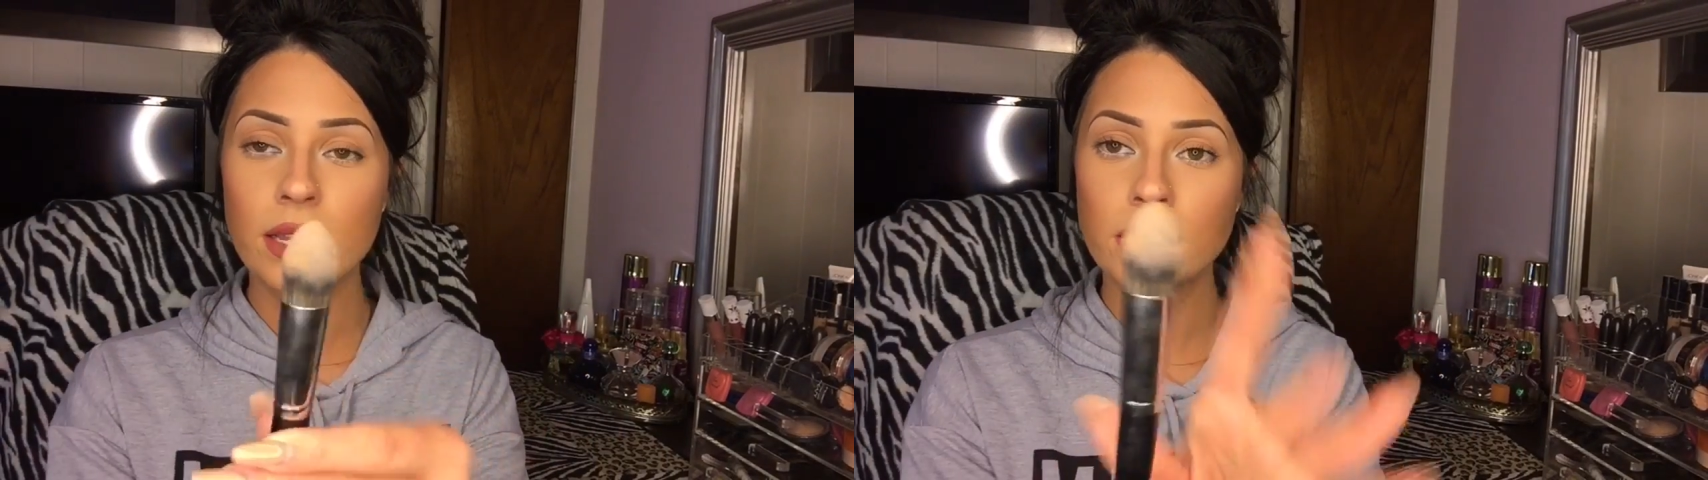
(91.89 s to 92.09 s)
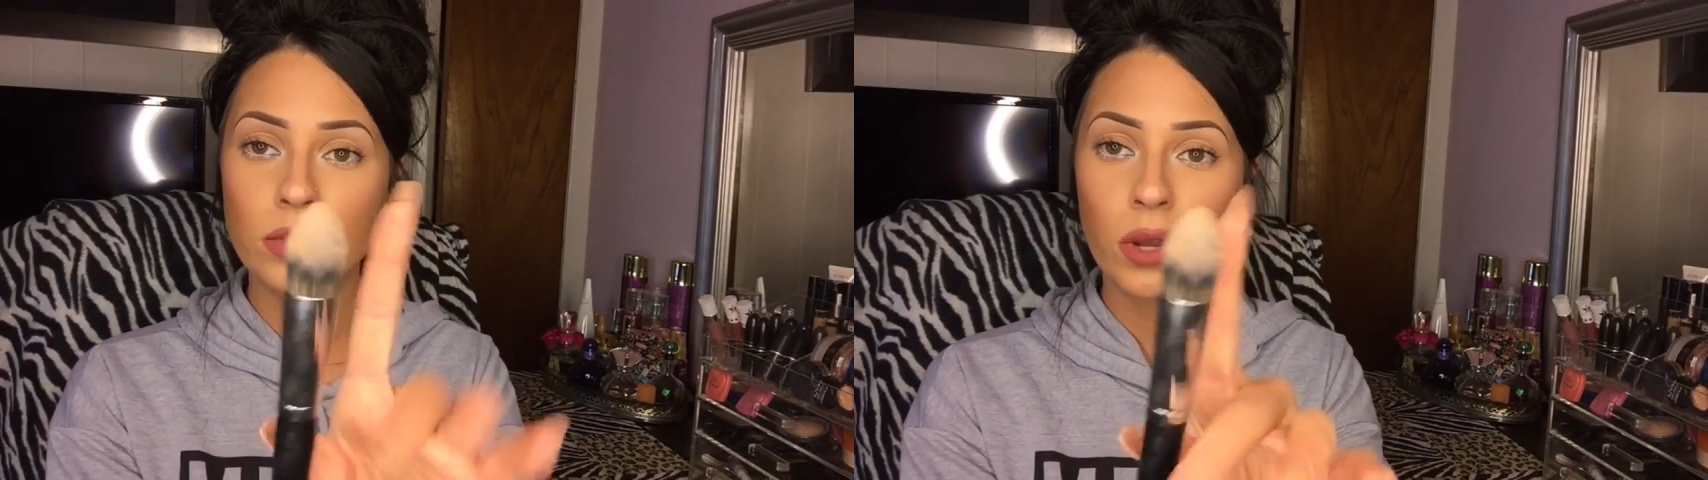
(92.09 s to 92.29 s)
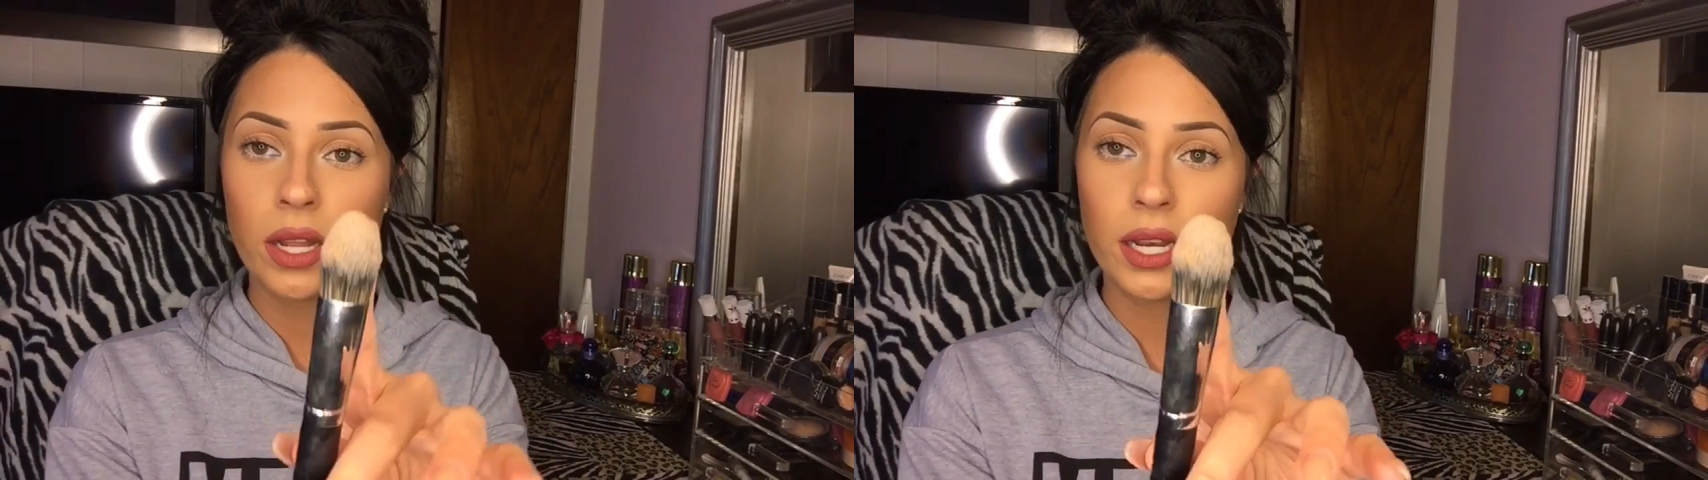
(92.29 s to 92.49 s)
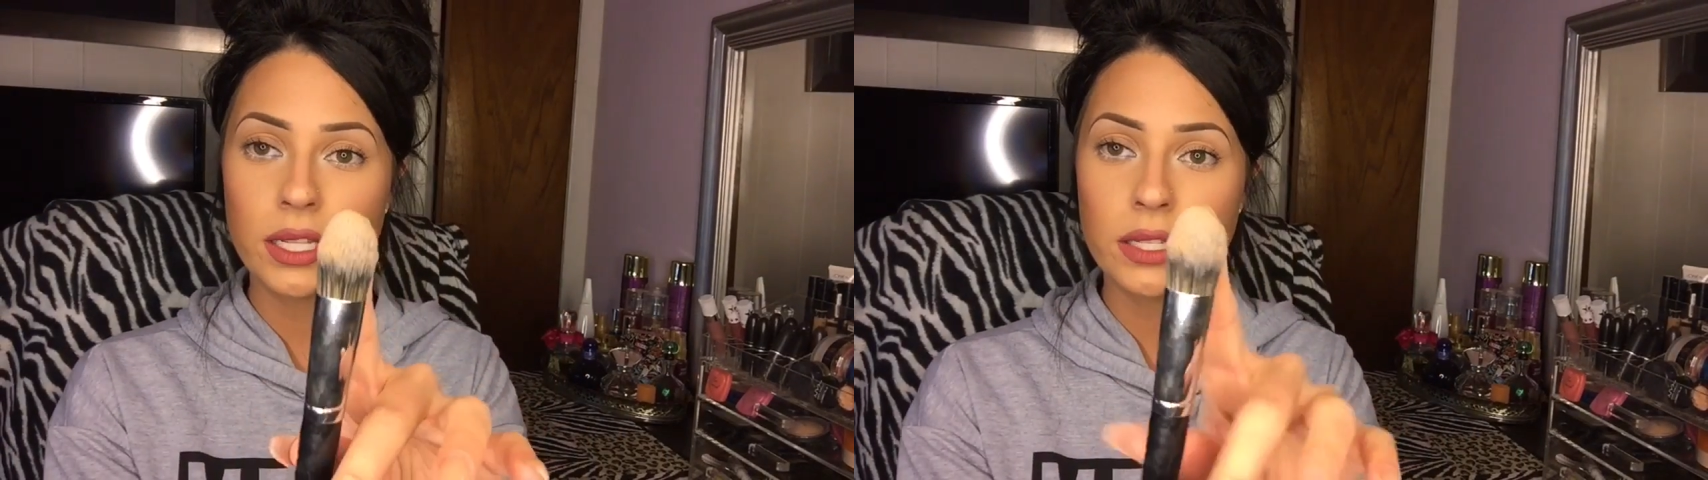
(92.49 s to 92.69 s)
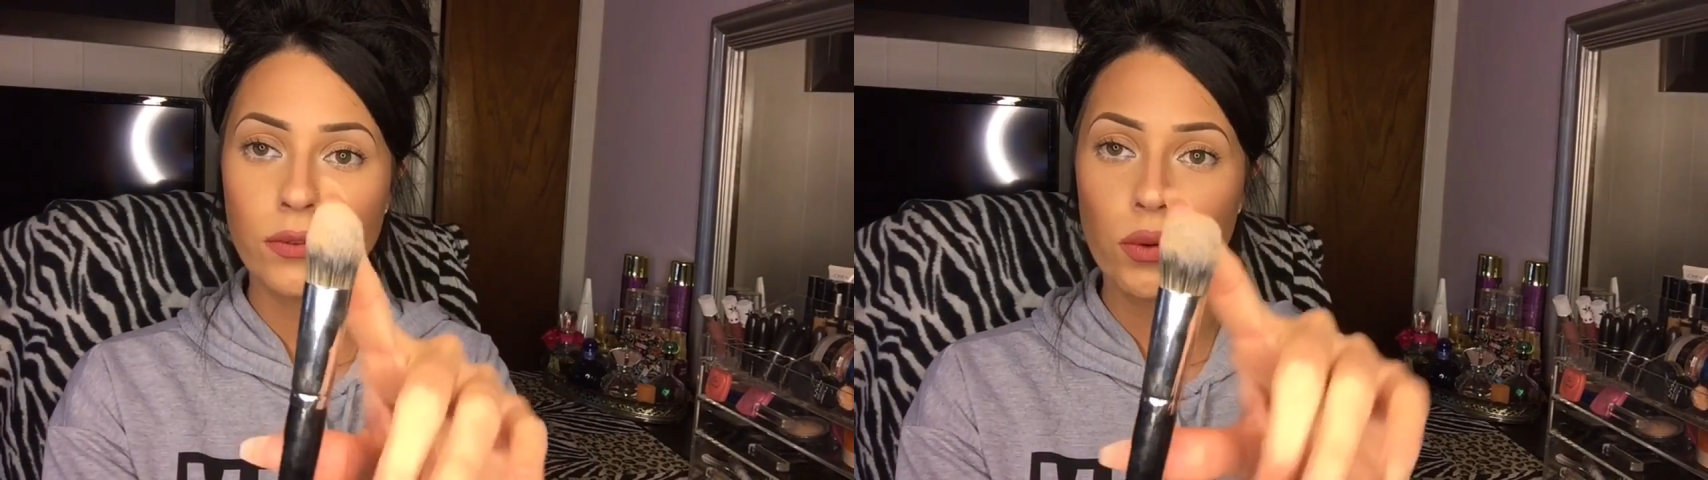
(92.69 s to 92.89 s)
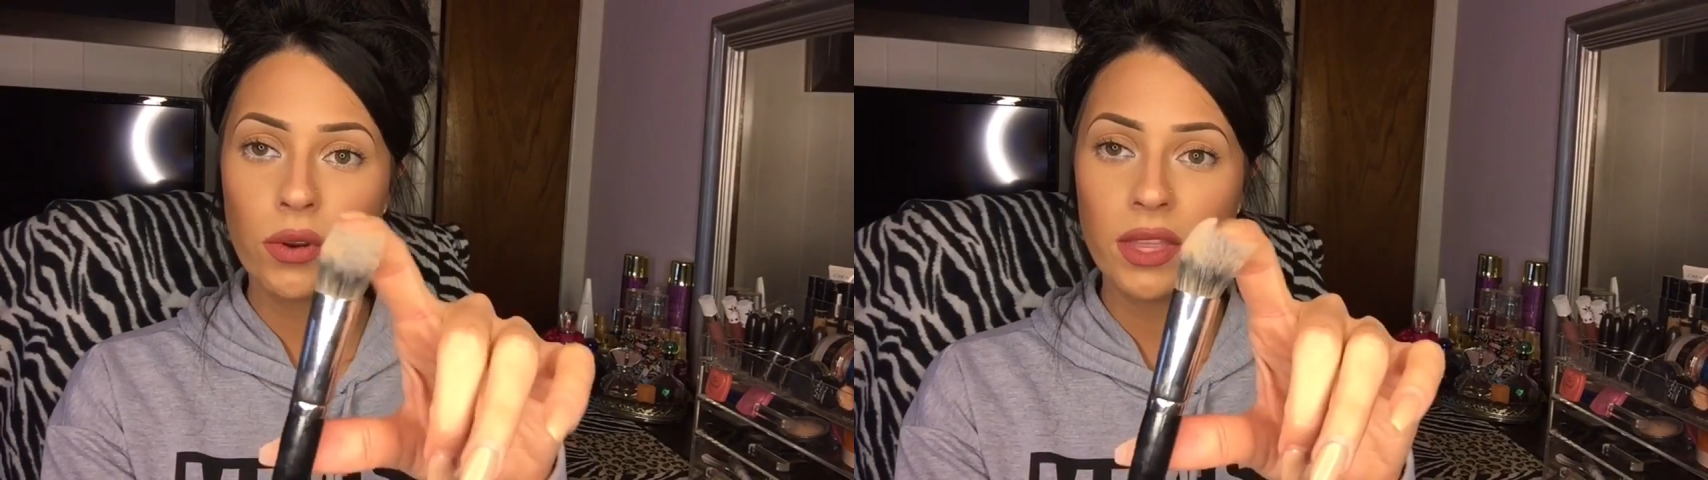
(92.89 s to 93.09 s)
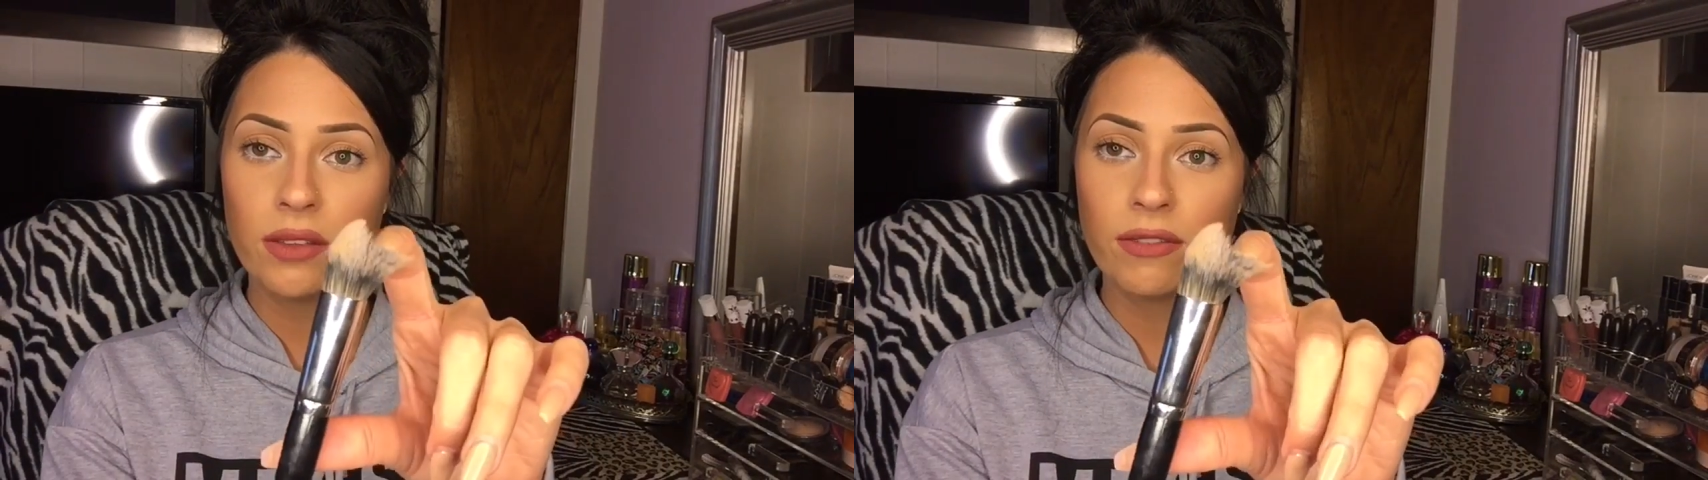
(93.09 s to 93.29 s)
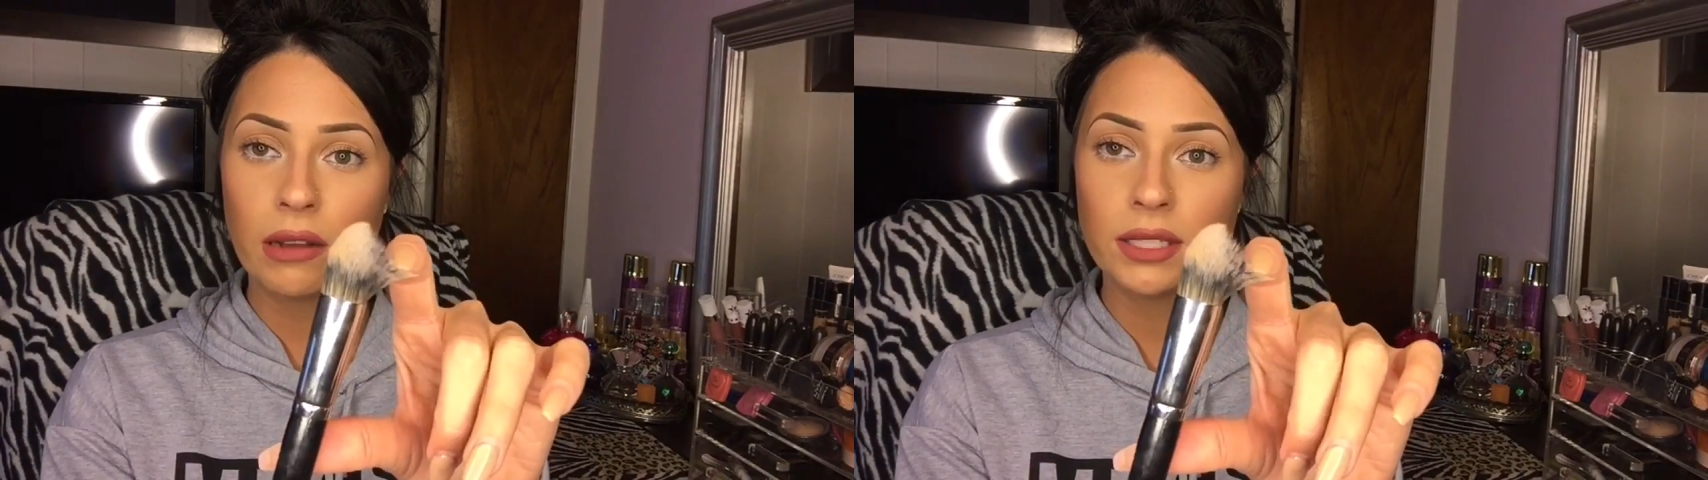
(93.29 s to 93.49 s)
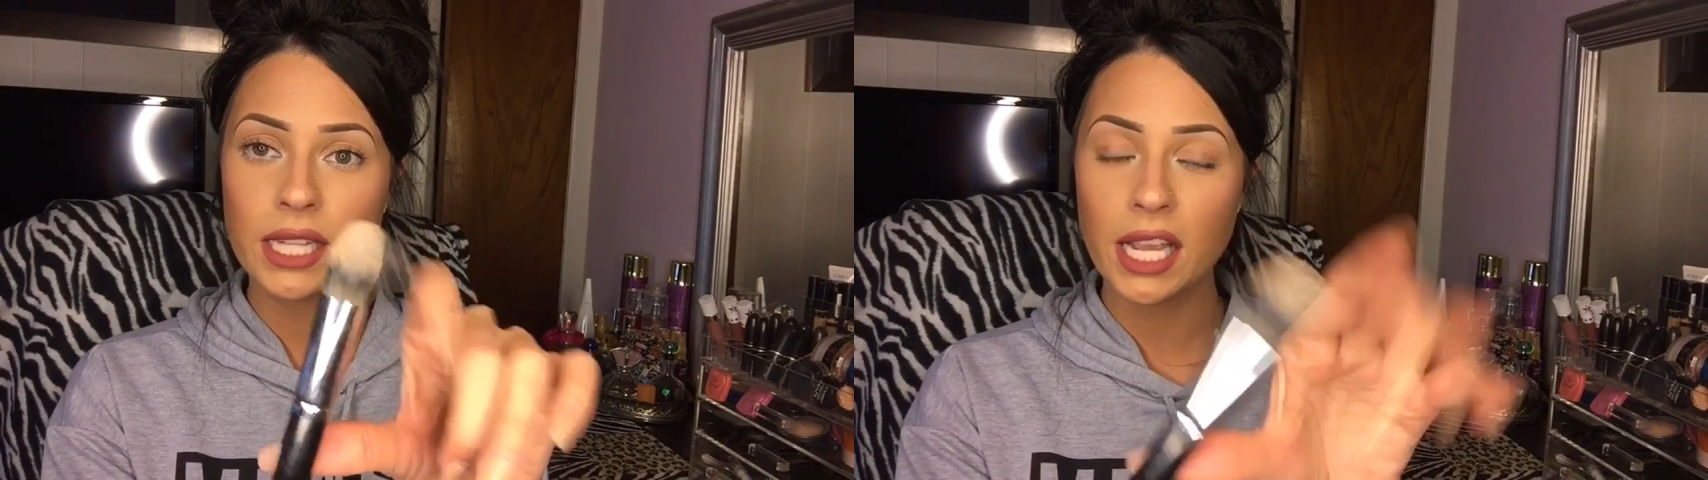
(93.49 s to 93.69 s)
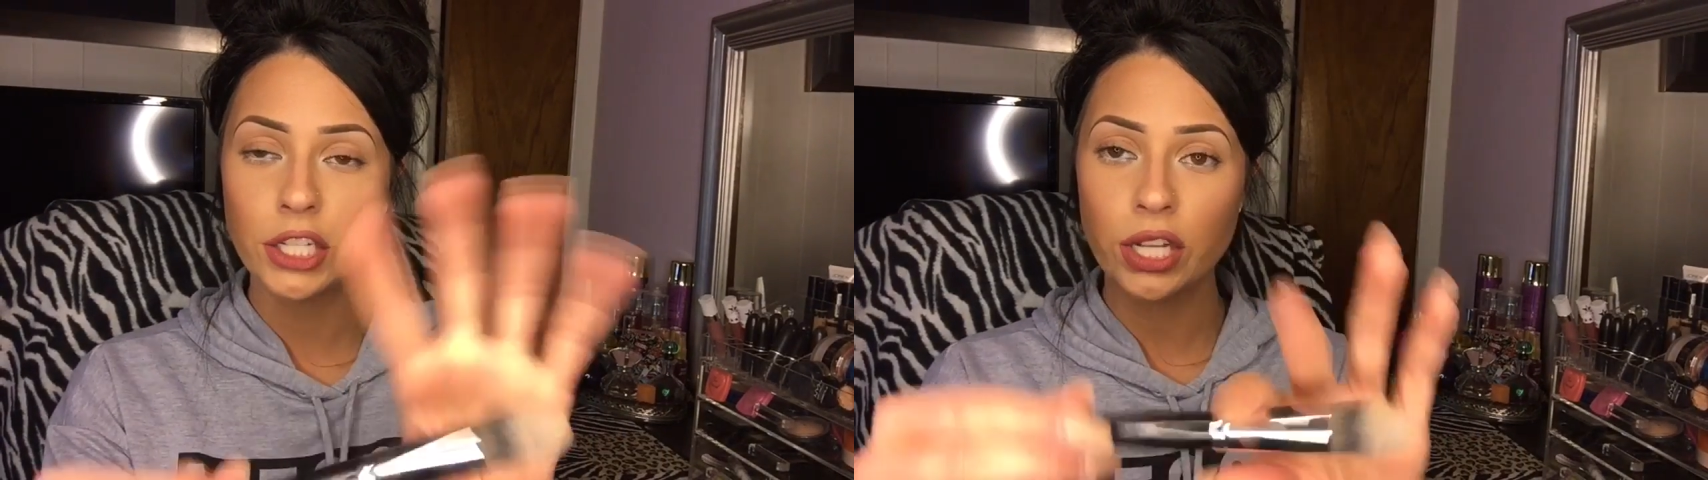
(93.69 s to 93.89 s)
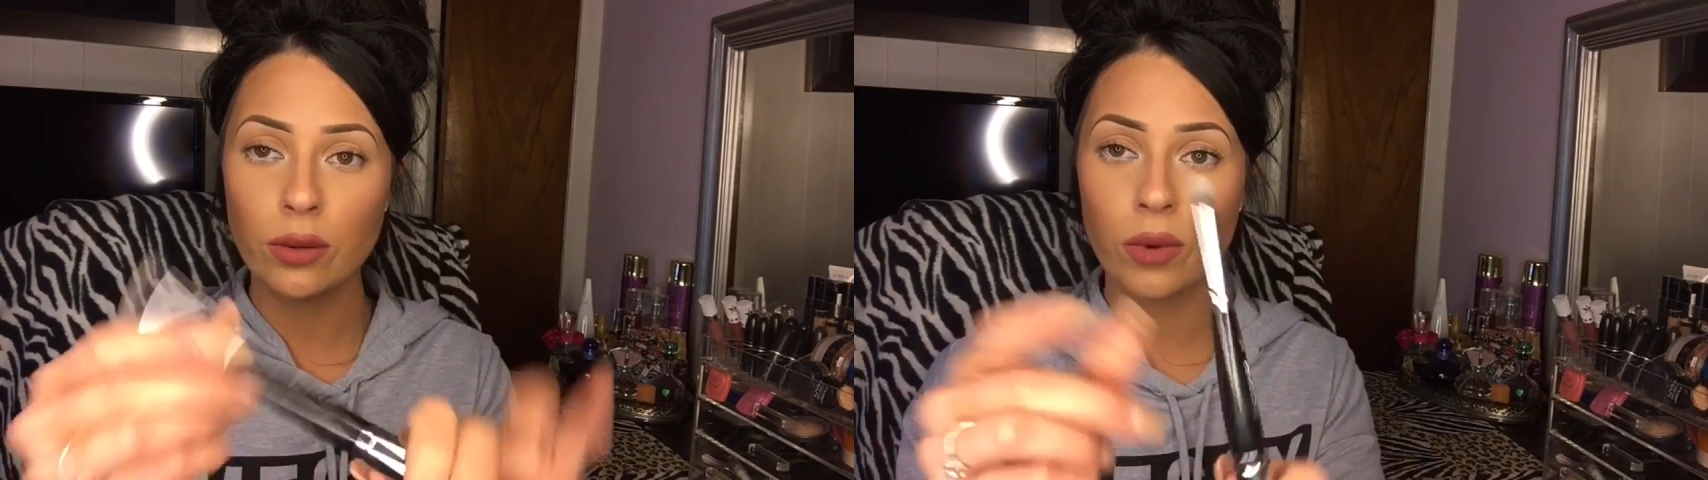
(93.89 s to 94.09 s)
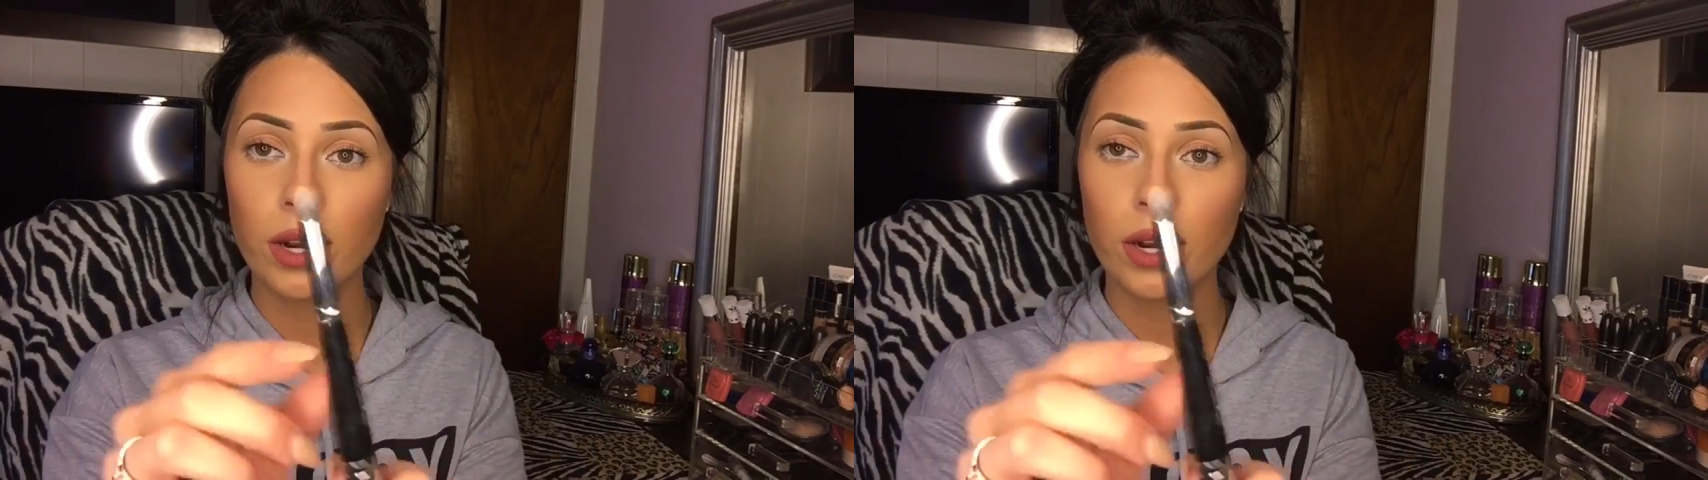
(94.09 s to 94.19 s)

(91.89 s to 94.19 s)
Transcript: This one is for the foundation,